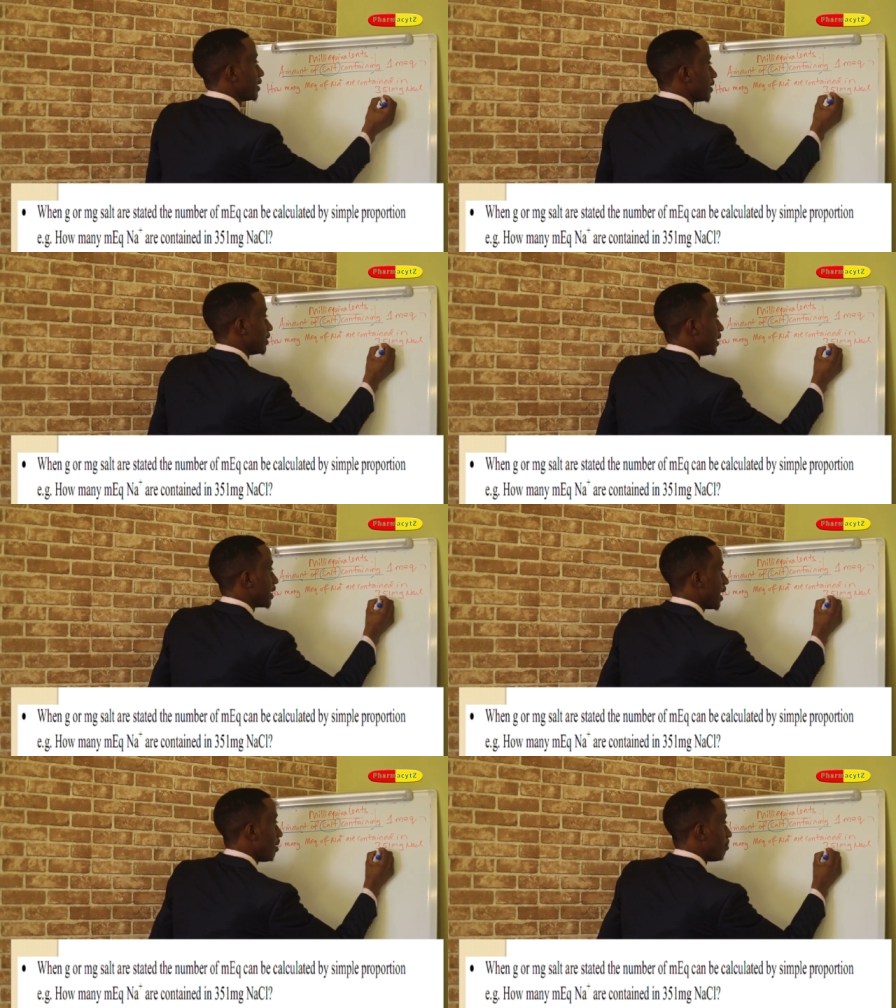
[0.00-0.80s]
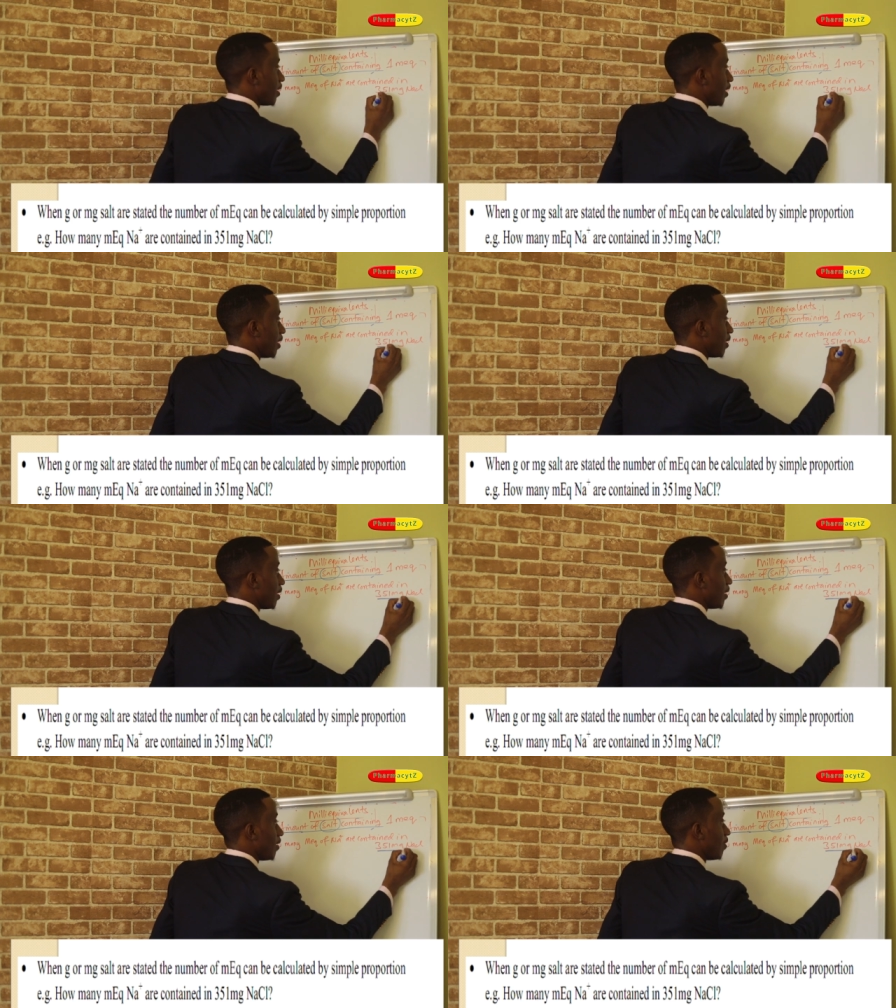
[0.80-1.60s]
the number
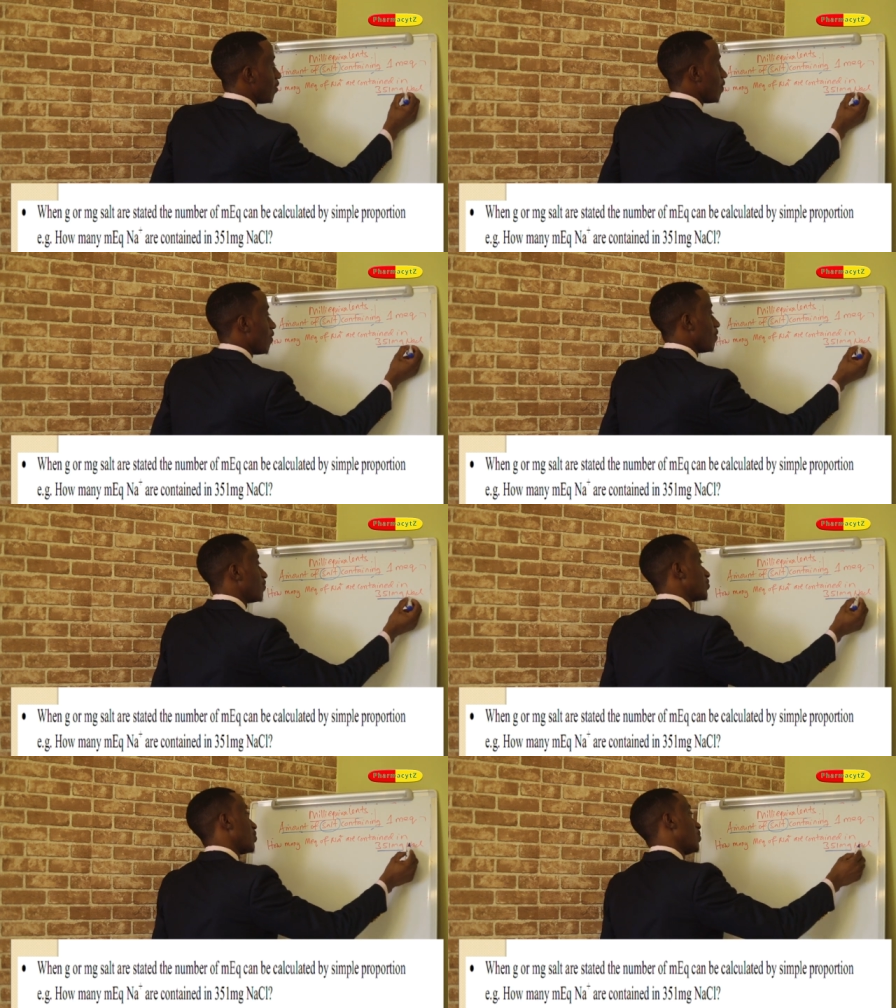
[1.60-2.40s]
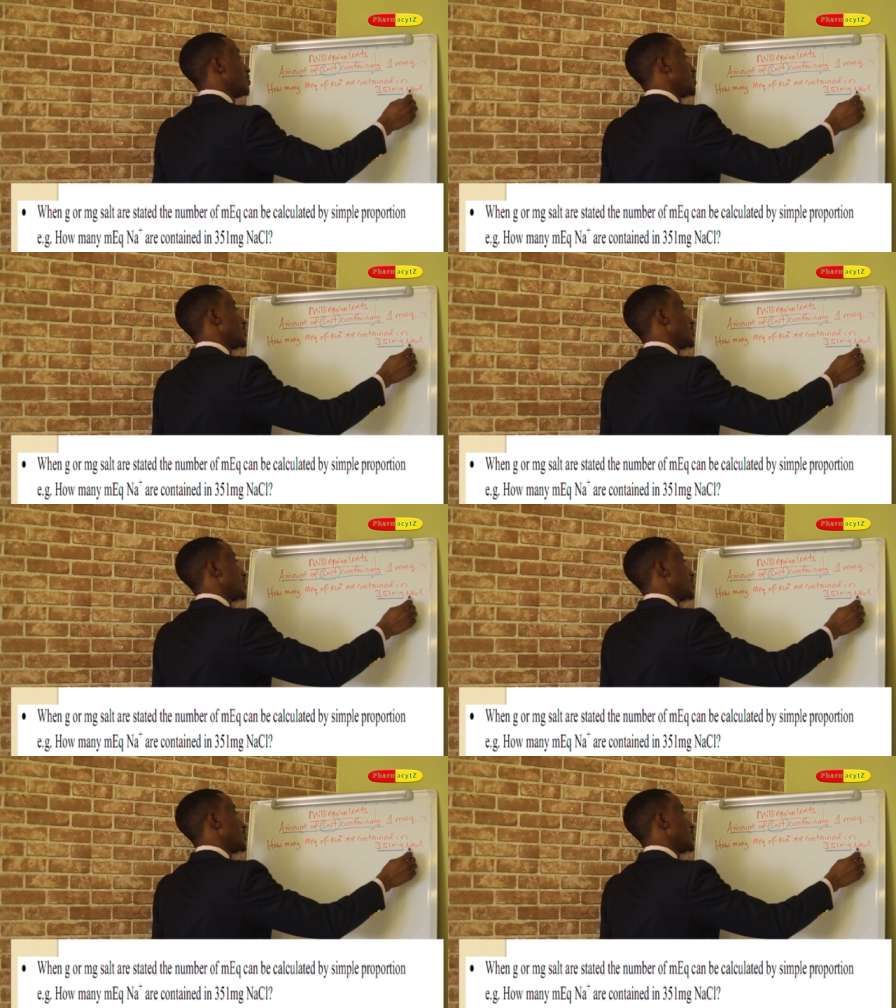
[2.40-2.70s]
of salt